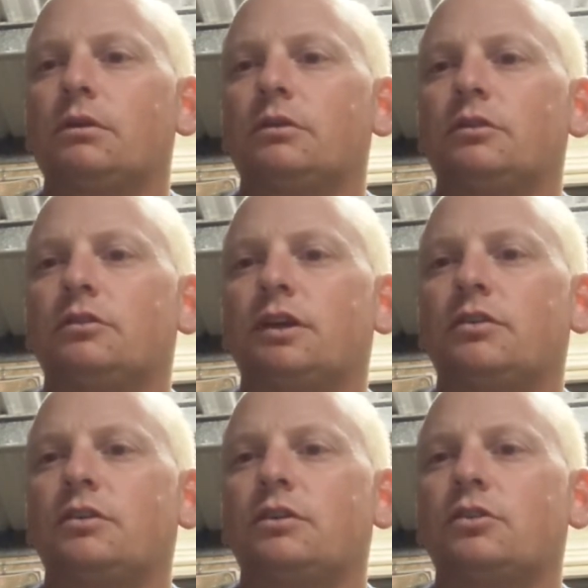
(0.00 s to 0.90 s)
just
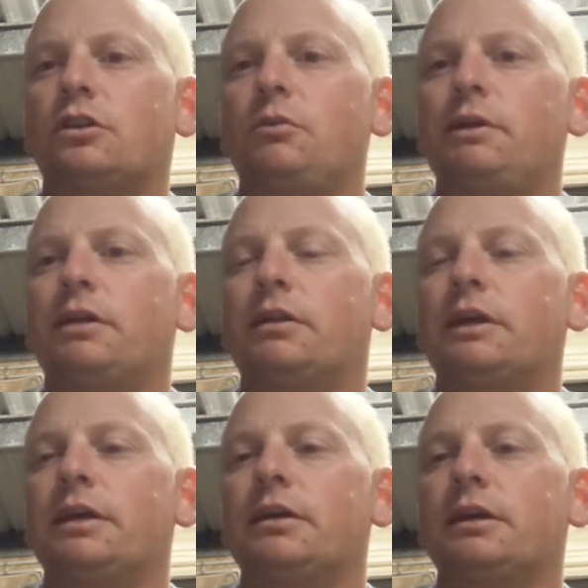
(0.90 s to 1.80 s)
doesn't. It's got a little bit of
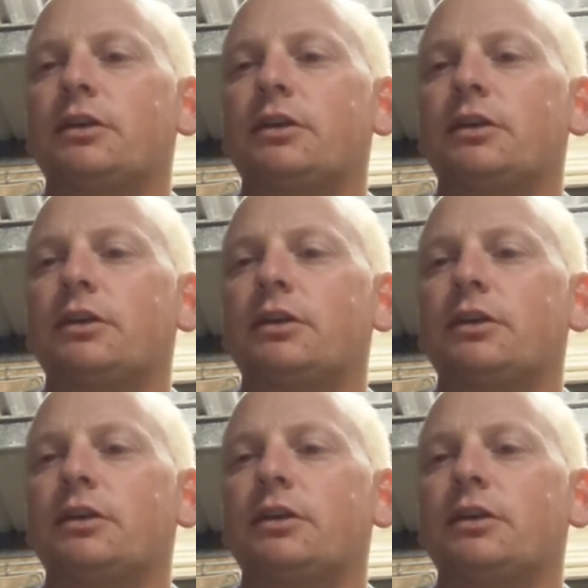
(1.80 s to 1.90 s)
cling.